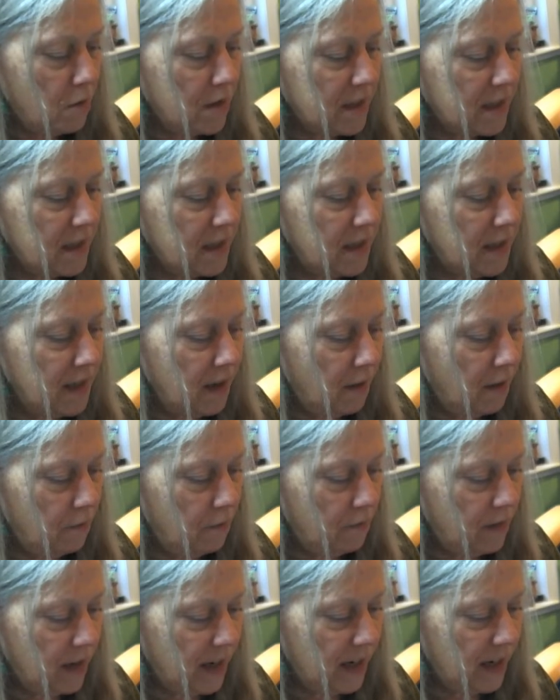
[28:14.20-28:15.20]
it's
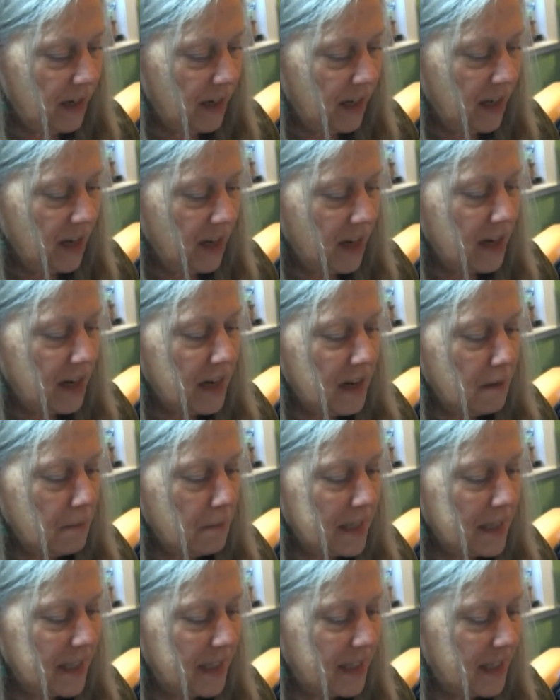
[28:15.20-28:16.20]
lovely. Little
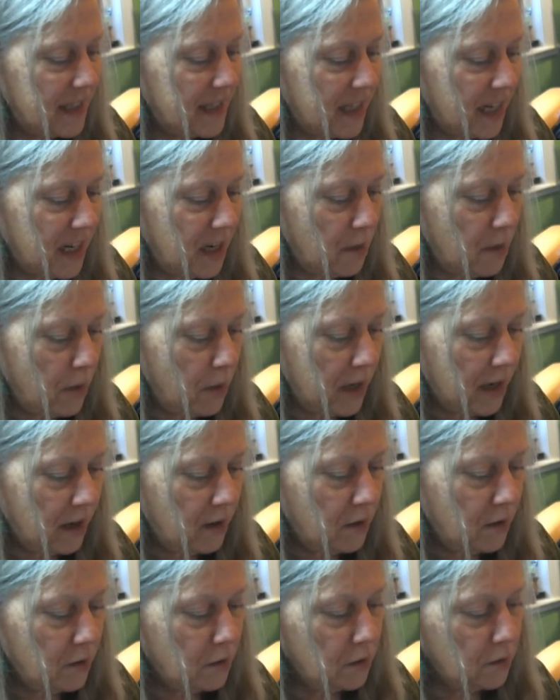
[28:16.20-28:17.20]
Mrs.
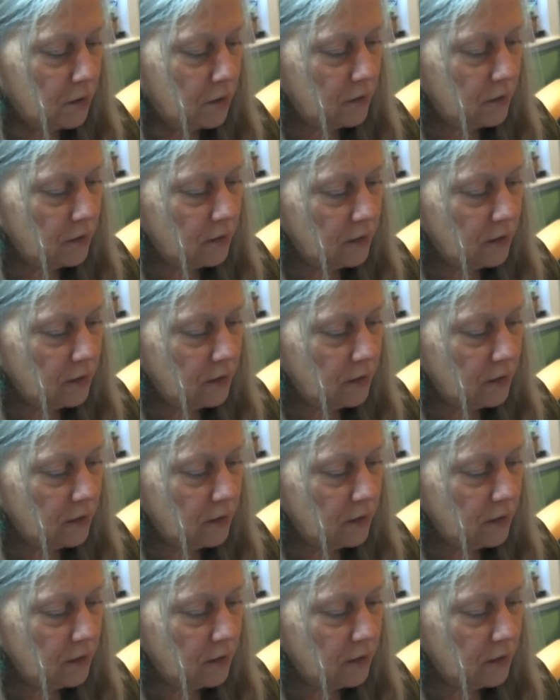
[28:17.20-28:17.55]
Tiggywinkle.